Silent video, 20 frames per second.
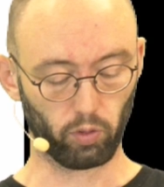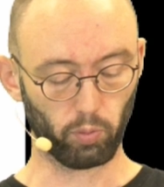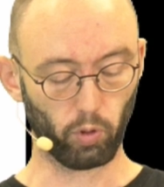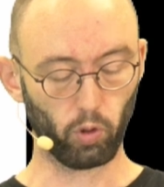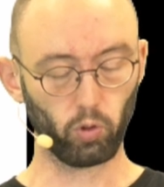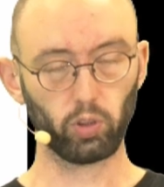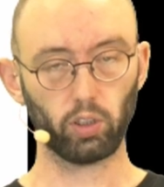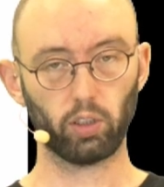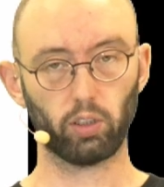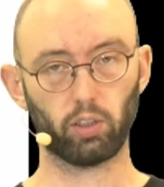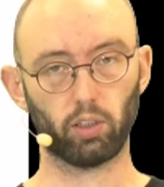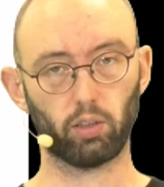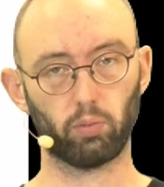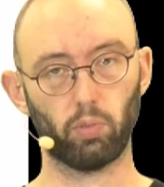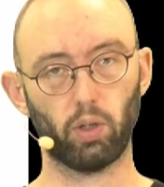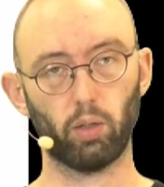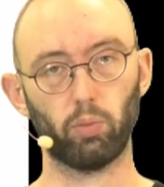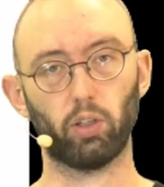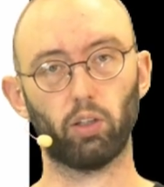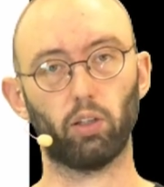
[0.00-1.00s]
smoking
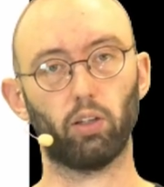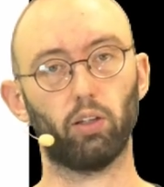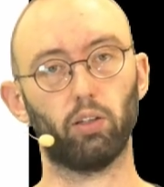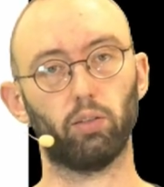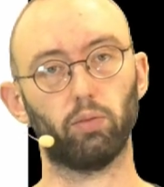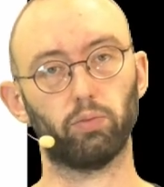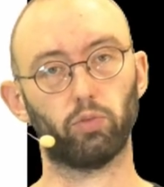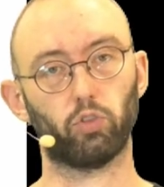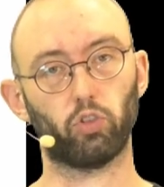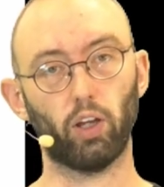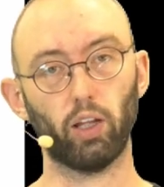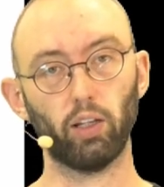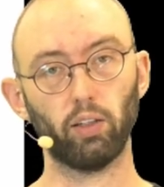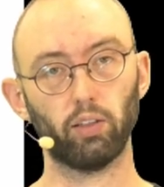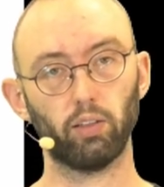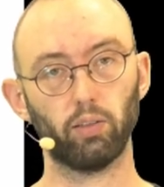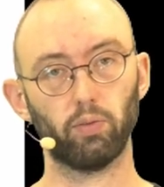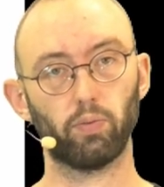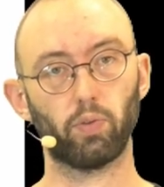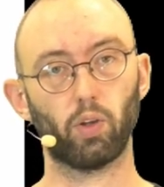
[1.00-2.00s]
and maybe
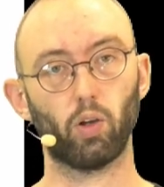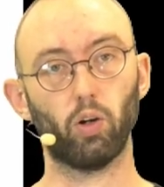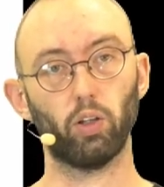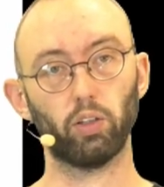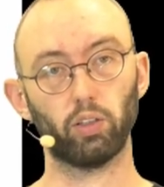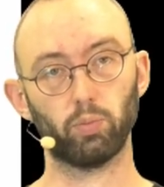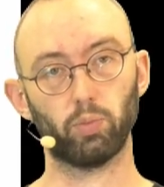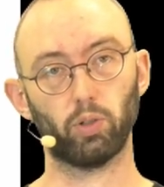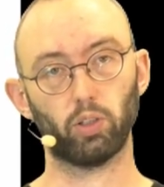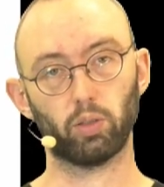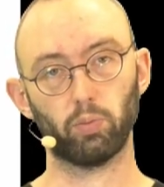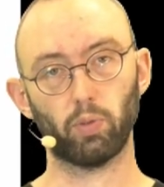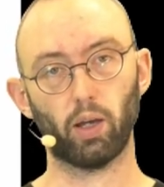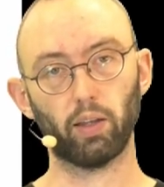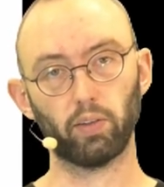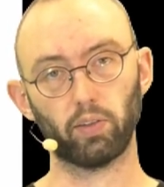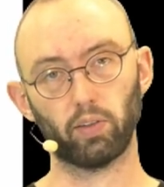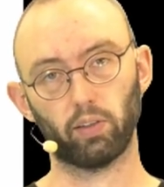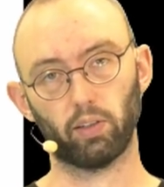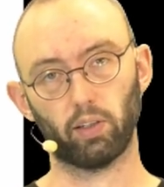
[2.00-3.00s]
gender on the body
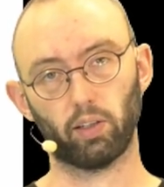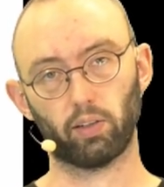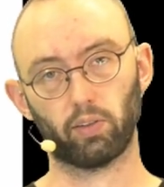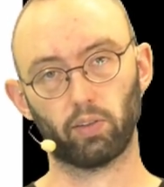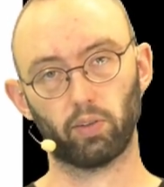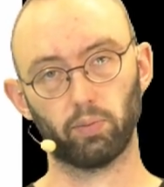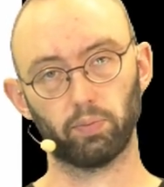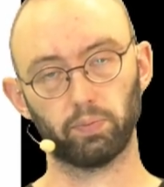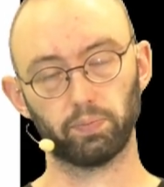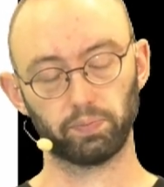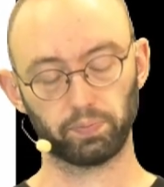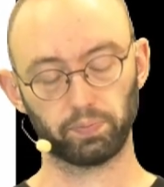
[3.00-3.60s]
mass index.